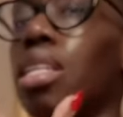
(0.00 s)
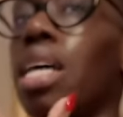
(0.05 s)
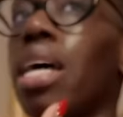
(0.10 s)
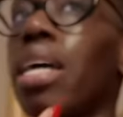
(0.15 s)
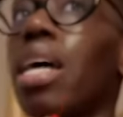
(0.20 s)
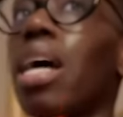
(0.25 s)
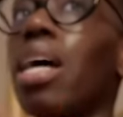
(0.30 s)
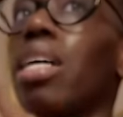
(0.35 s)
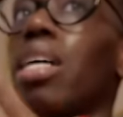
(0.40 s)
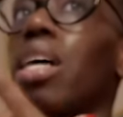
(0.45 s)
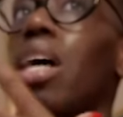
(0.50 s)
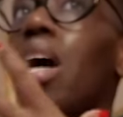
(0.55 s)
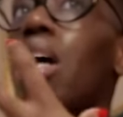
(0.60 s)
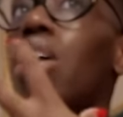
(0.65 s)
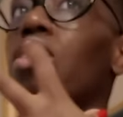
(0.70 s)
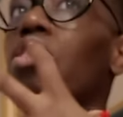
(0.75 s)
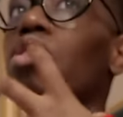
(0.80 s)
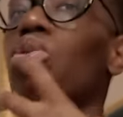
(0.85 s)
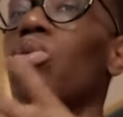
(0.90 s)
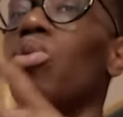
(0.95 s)
Like, I
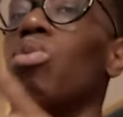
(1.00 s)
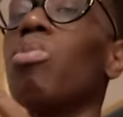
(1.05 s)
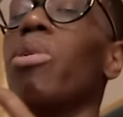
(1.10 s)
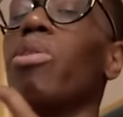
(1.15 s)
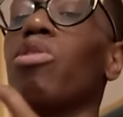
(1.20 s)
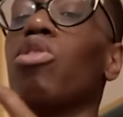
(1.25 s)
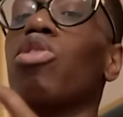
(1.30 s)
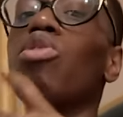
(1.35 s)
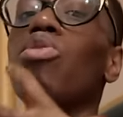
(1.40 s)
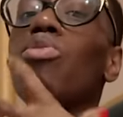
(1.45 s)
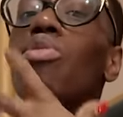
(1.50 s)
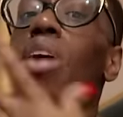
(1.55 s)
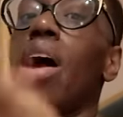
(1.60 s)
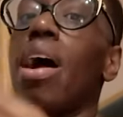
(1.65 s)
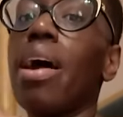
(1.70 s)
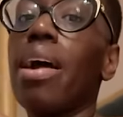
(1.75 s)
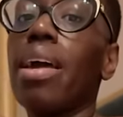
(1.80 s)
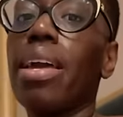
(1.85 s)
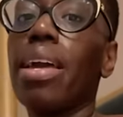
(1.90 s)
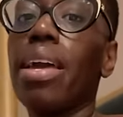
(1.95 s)
could almost
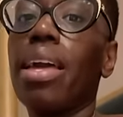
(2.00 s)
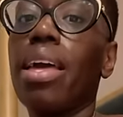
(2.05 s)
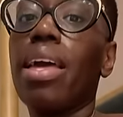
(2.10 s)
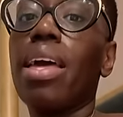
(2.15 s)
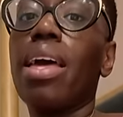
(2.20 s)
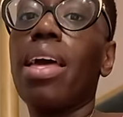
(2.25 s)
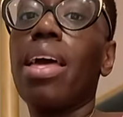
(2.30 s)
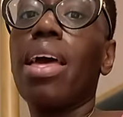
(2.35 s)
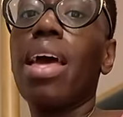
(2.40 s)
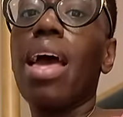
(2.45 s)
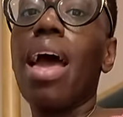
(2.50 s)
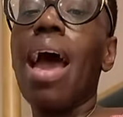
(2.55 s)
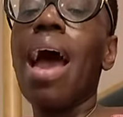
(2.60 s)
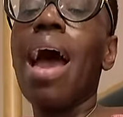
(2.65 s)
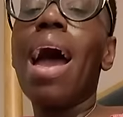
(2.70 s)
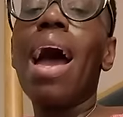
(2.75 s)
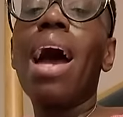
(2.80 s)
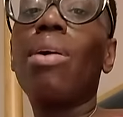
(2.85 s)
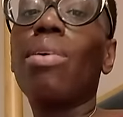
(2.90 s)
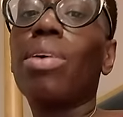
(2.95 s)
cry at
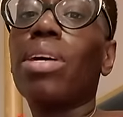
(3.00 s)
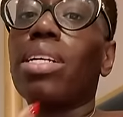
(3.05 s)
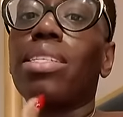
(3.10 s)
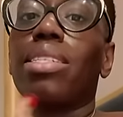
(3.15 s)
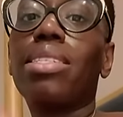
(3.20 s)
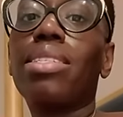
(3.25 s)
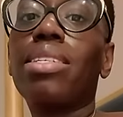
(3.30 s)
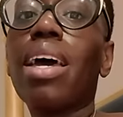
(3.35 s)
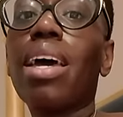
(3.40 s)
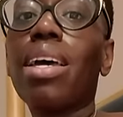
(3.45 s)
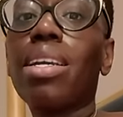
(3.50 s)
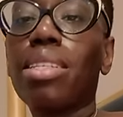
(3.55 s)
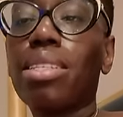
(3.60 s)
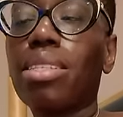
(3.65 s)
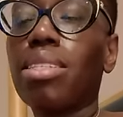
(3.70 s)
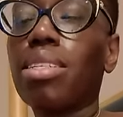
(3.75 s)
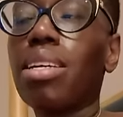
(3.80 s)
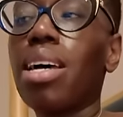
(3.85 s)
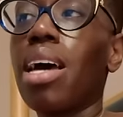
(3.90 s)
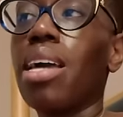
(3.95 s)
how
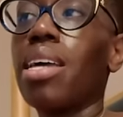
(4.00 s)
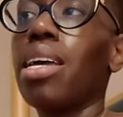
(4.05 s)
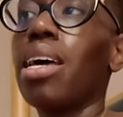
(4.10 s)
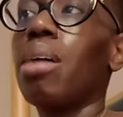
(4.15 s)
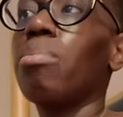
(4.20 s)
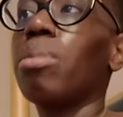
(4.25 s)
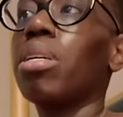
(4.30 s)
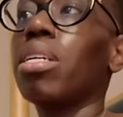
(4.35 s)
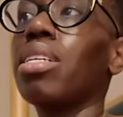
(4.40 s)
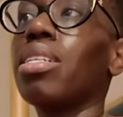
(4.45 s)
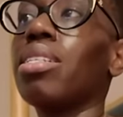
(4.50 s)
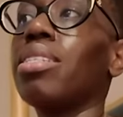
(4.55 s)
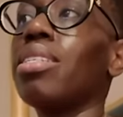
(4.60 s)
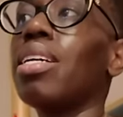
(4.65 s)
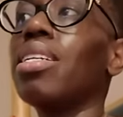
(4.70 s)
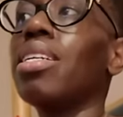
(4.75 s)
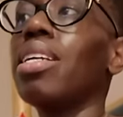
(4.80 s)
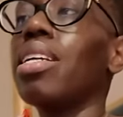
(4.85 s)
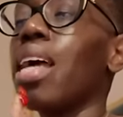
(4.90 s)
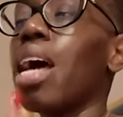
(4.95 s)
content I am. And
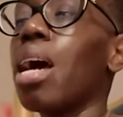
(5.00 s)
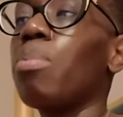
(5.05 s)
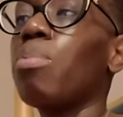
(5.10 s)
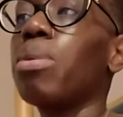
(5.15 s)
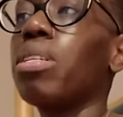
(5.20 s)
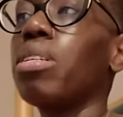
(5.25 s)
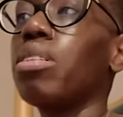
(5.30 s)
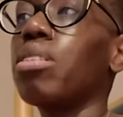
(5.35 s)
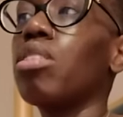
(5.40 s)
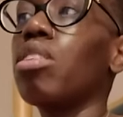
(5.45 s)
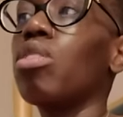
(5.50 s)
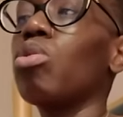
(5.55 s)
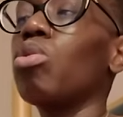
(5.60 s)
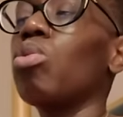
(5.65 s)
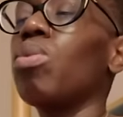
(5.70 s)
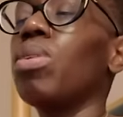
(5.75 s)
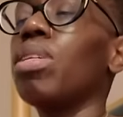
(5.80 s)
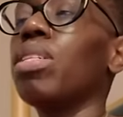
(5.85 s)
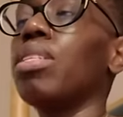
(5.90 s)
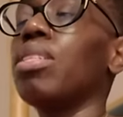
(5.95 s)
content and happiness aren't
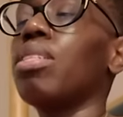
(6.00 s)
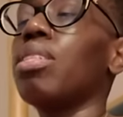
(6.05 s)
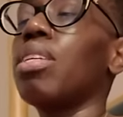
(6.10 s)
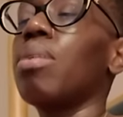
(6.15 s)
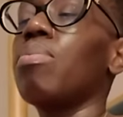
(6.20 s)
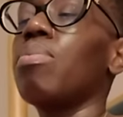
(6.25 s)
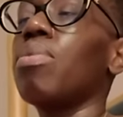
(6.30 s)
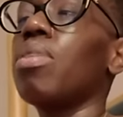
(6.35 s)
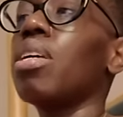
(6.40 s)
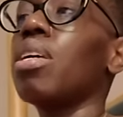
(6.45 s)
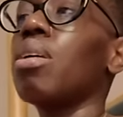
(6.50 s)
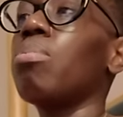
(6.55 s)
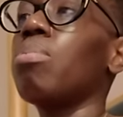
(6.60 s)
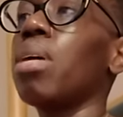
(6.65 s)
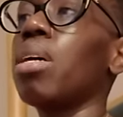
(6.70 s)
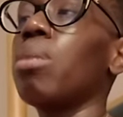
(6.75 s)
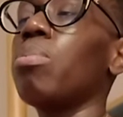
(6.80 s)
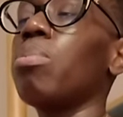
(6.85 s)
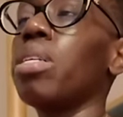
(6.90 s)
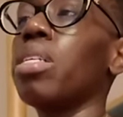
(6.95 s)
always the same thing, in
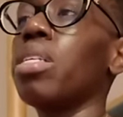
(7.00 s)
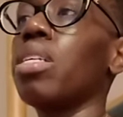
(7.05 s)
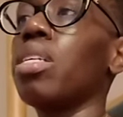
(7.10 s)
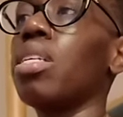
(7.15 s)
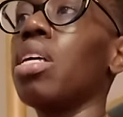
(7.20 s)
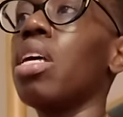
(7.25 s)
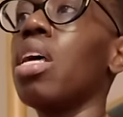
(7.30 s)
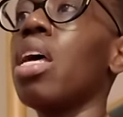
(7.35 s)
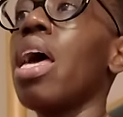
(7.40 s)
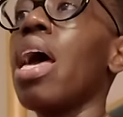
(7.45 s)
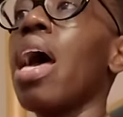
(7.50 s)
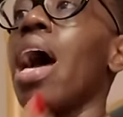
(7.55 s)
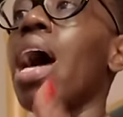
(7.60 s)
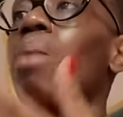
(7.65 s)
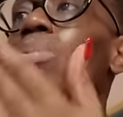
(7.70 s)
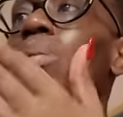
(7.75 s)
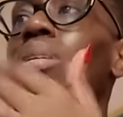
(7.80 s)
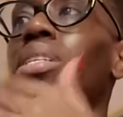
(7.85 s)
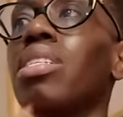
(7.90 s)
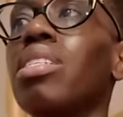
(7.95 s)
my opinion.
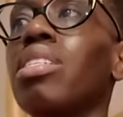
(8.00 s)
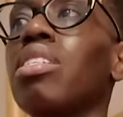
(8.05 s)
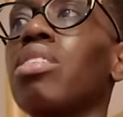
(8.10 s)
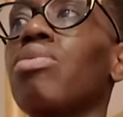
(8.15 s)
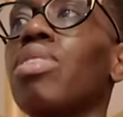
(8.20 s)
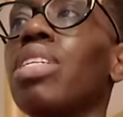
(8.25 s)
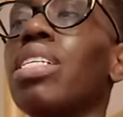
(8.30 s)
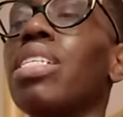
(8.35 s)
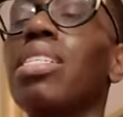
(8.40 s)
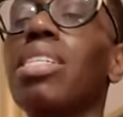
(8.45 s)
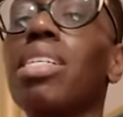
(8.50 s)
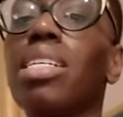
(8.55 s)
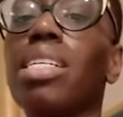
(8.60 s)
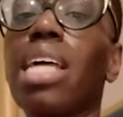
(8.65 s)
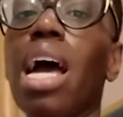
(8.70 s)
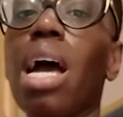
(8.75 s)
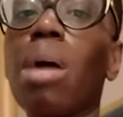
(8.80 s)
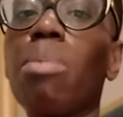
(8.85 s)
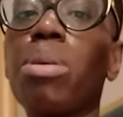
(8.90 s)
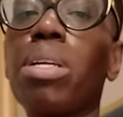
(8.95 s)
Happiness is fleeting, and
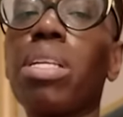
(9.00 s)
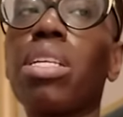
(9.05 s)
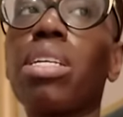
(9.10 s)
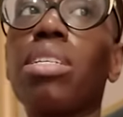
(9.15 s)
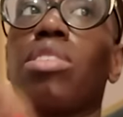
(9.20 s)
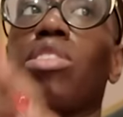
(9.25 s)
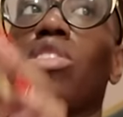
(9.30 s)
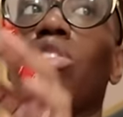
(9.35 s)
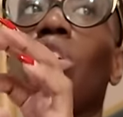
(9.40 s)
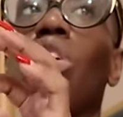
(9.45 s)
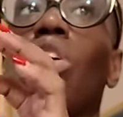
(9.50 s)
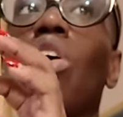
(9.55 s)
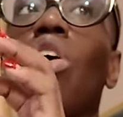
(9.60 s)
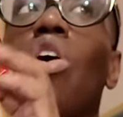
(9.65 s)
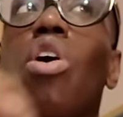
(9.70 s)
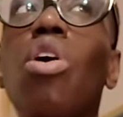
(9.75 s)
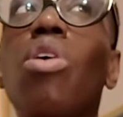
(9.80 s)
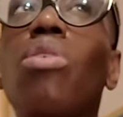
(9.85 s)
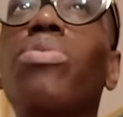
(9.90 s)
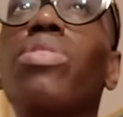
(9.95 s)
happiness
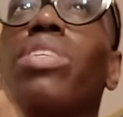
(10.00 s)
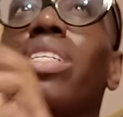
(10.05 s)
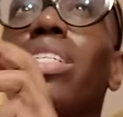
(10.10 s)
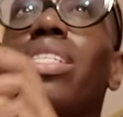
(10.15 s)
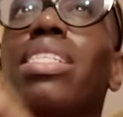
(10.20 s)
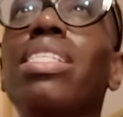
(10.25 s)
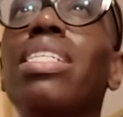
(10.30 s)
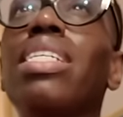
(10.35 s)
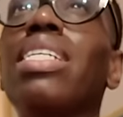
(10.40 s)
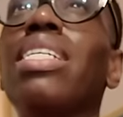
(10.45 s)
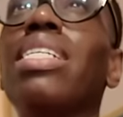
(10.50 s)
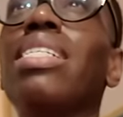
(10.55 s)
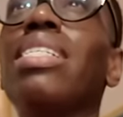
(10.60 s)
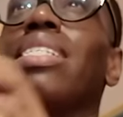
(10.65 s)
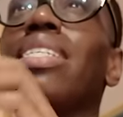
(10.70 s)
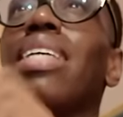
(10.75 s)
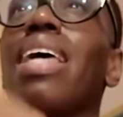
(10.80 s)
often needs